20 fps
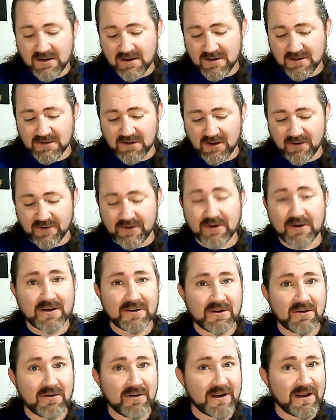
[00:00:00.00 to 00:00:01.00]
So you can
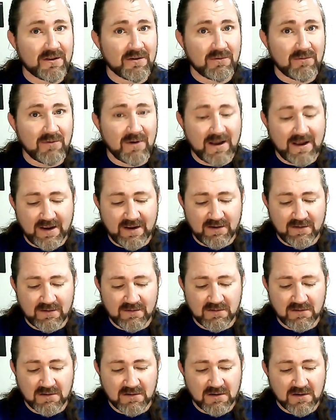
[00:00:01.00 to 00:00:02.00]
do it either way.
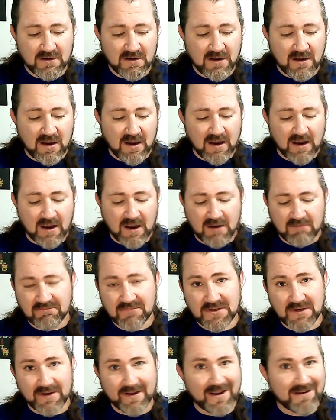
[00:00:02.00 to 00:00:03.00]

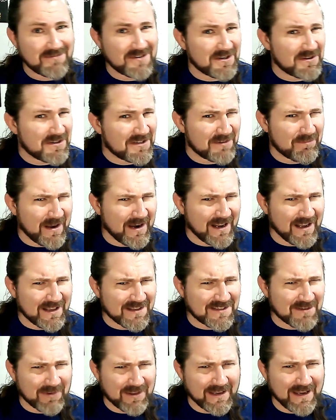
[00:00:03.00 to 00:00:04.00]
So yeah, just depending on
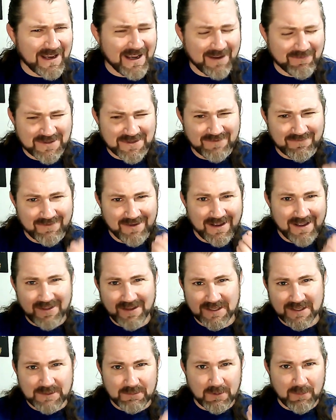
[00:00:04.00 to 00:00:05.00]
some of the games,
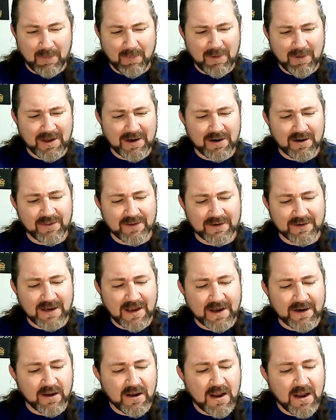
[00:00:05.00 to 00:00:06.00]
this would be better than
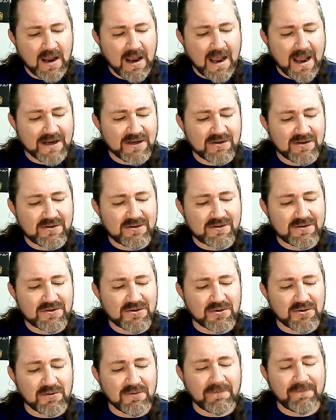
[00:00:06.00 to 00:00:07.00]
not. I
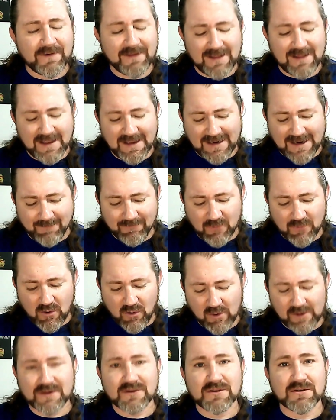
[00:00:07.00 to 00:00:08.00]
do feel like I'm
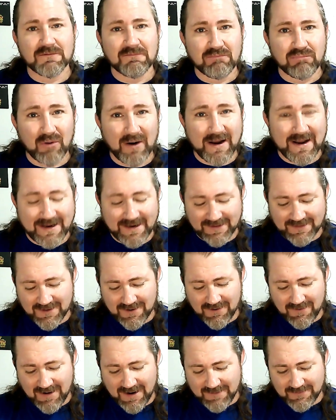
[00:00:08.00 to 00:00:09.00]
going to break it,
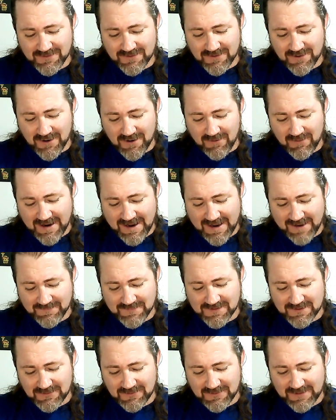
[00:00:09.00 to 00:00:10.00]
though. I know
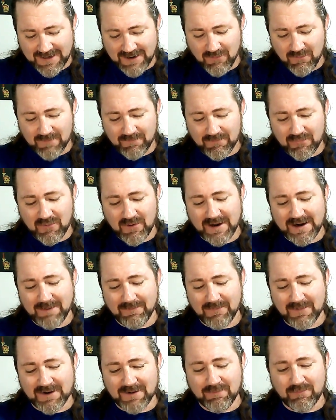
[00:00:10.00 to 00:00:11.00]
absolutely at one point I'm
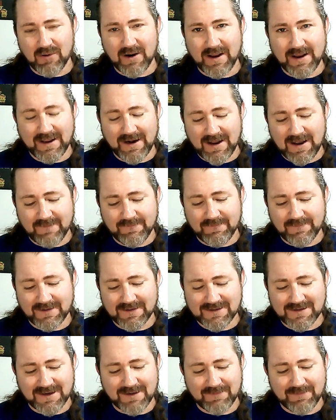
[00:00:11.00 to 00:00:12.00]
going to break it off and
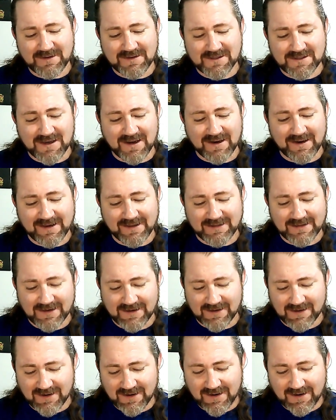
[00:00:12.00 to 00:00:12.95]
it's going to be stuck in there.